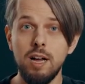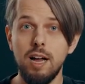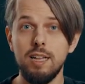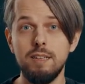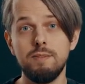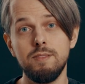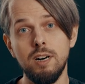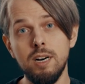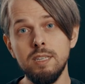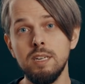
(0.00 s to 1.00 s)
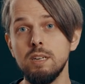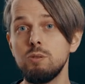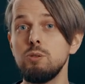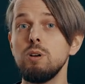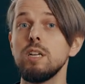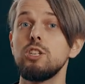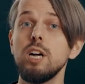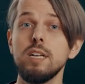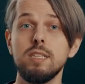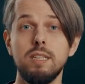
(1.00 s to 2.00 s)
and if not, could you
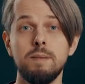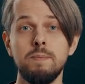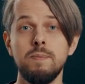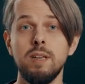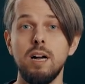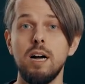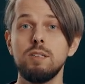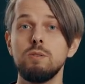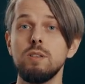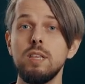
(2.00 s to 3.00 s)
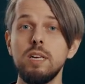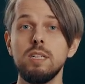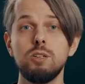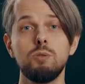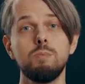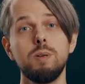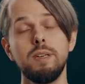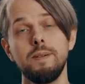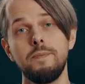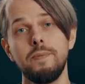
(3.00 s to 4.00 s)
adjust them as you think they should be?